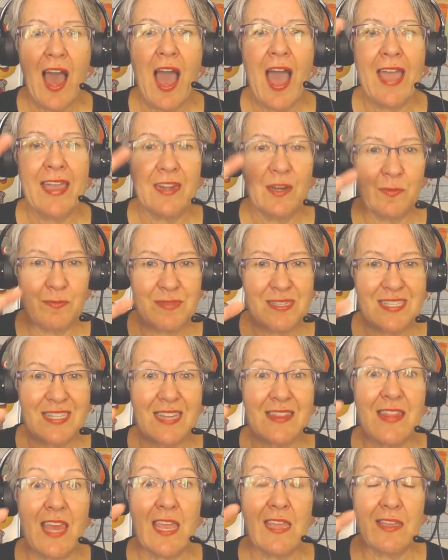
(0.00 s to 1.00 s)
items
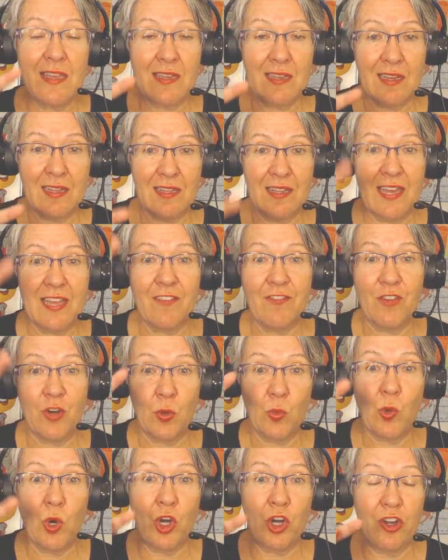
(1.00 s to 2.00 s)
that they can click
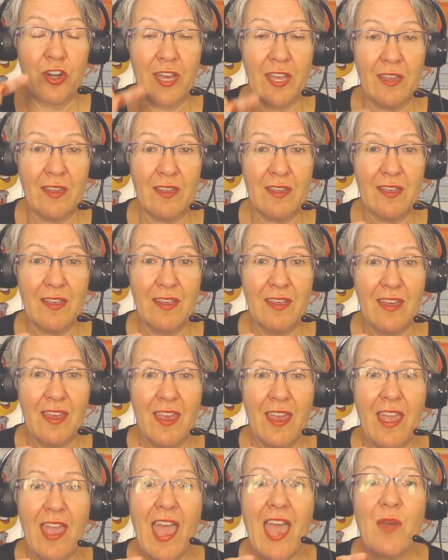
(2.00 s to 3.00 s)
for wording.
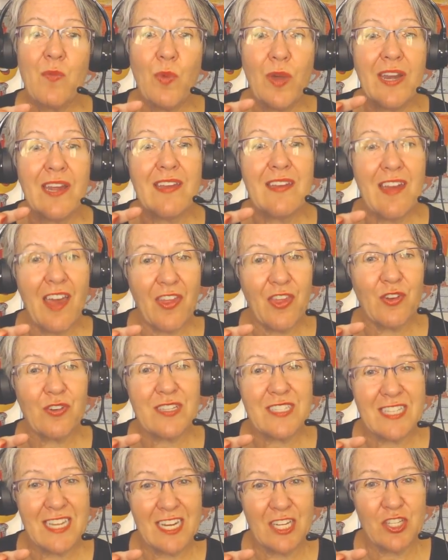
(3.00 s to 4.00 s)
And when another
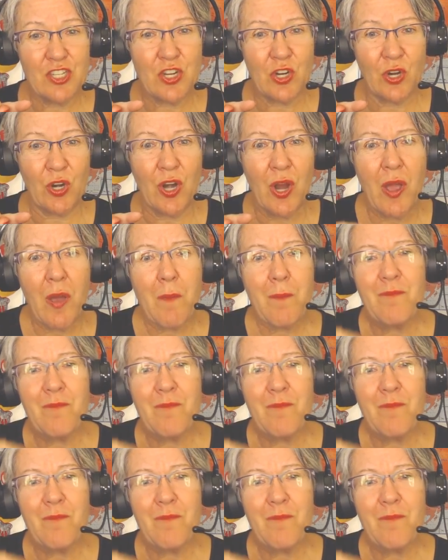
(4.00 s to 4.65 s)
teacher